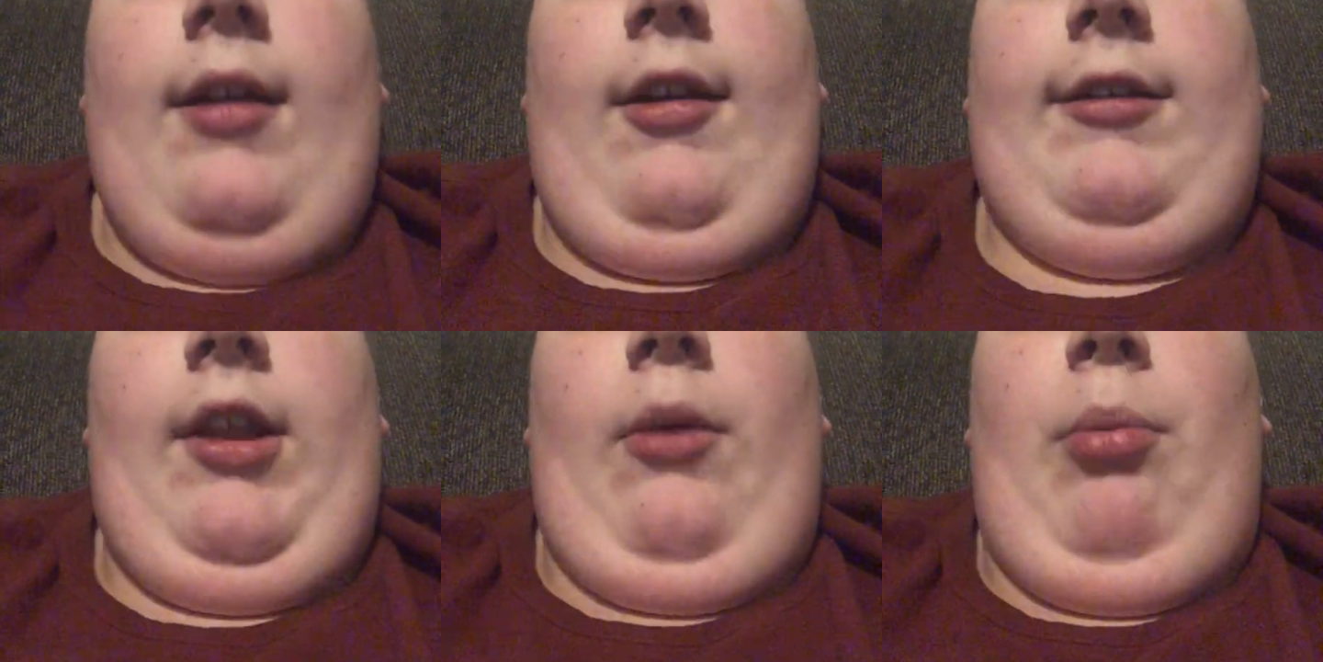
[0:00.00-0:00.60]

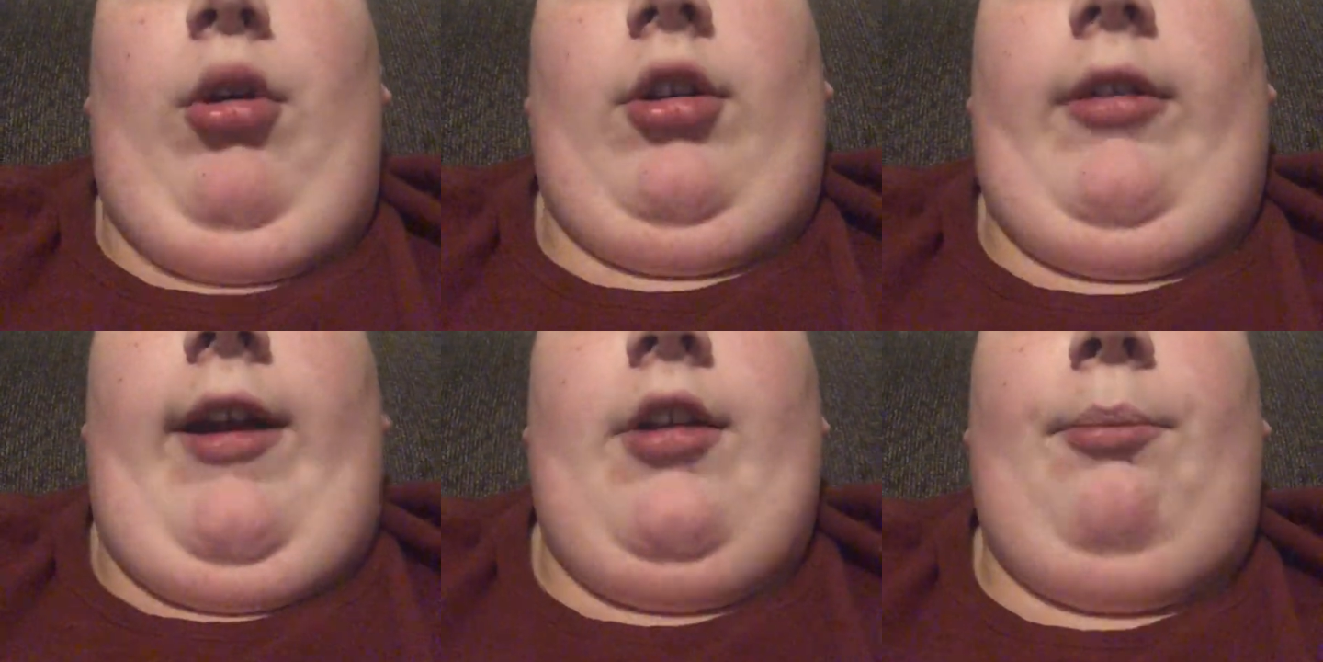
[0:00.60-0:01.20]
not to the
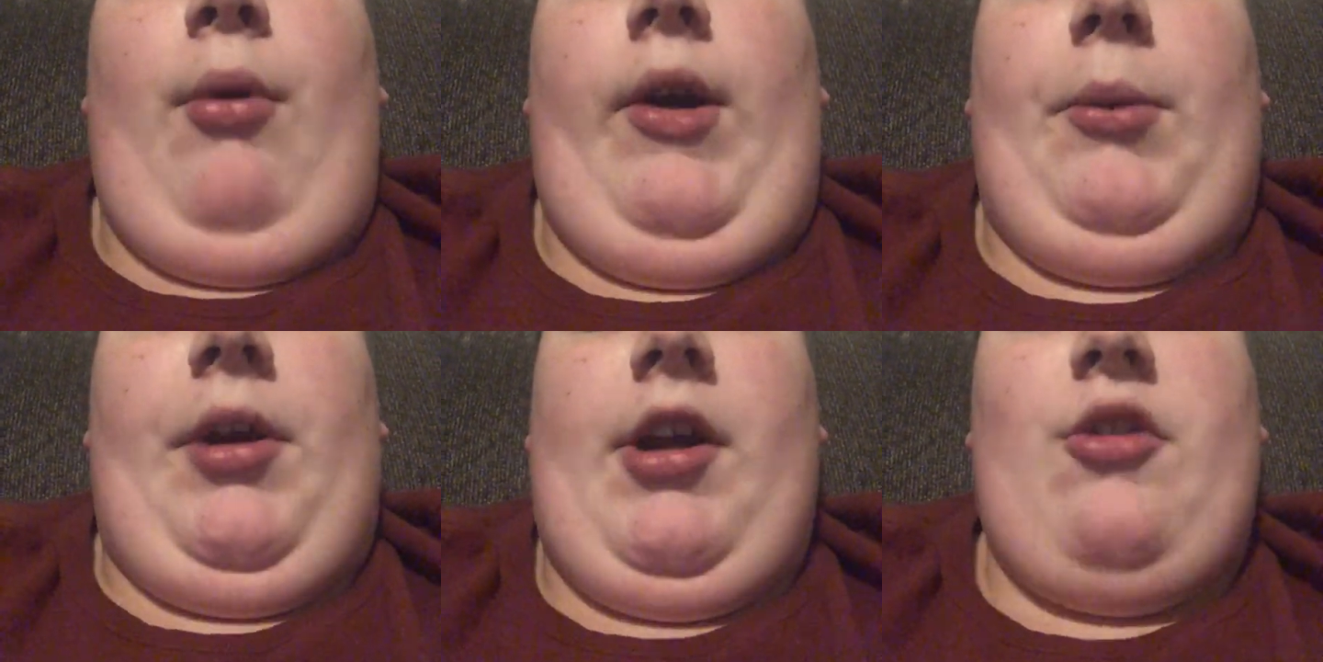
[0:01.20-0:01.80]
borderline point
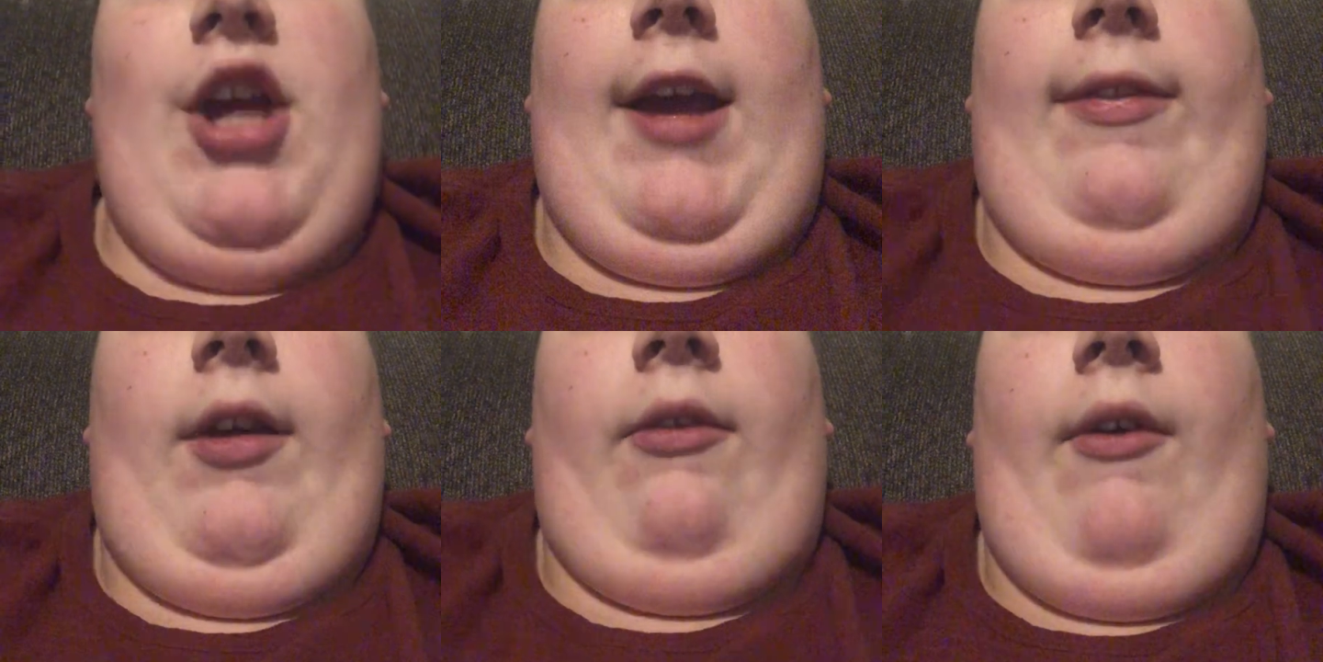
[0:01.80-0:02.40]
where you're checking
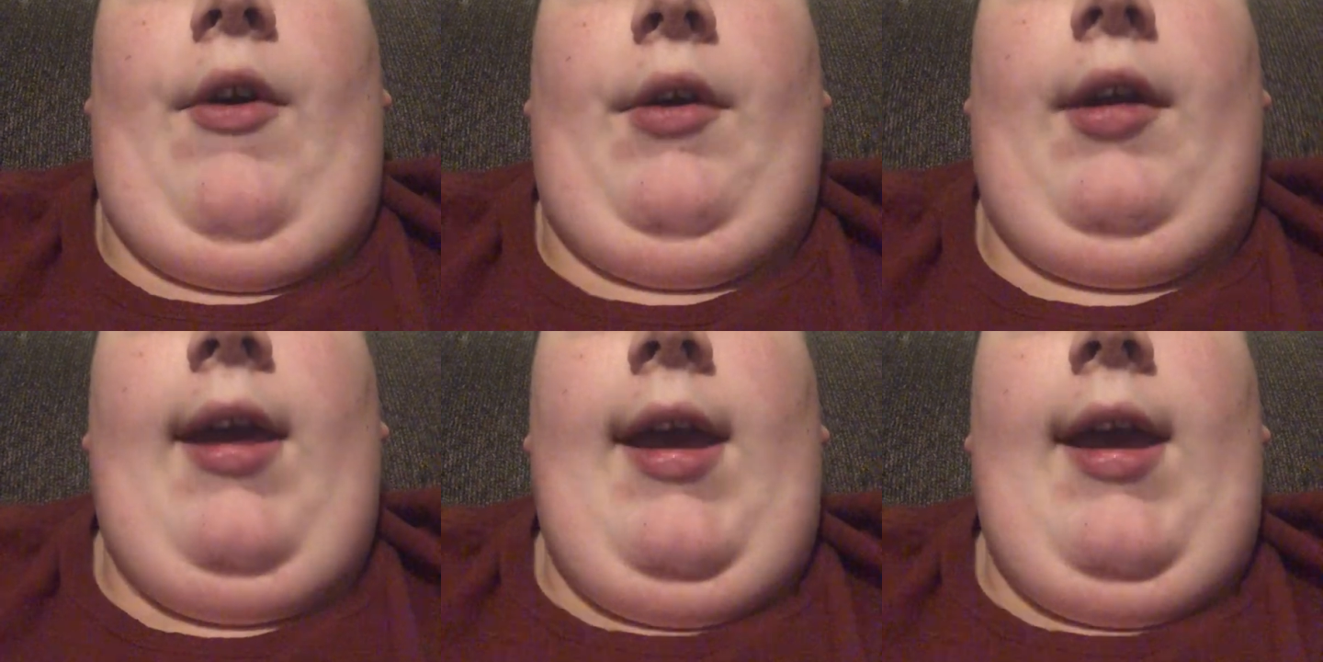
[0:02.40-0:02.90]
their phone